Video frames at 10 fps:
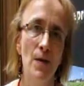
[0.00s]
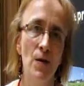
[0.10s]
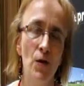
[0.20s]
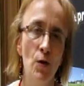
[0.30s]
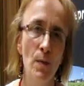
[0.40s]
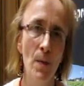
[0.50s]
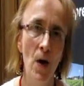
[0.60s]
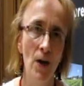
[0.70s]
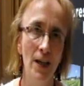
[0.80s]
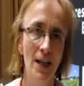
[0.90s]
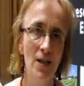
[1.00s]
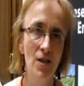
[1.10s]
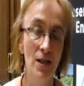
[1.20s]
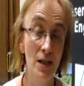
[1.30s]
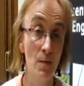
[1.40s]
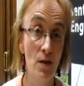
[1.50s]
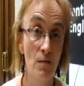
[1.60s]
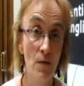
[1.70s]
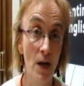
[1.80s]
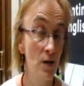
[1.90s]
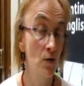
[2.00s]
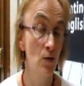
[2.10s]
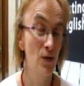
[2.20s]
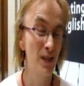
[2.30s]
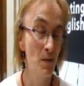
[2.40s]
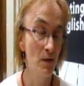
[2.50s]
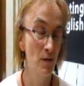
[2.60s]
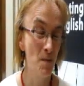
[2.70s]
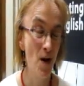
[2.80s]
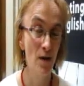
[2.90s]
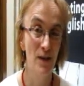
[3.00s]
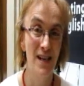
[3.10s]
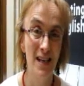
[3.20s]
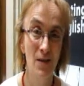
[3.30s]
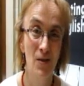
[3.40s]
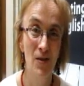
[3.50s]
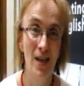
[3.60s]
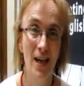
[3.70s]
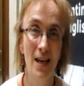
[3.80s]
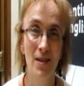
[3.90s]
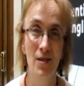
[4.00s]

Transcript: supermarkets, and I saw someone from Harvey Nichols there.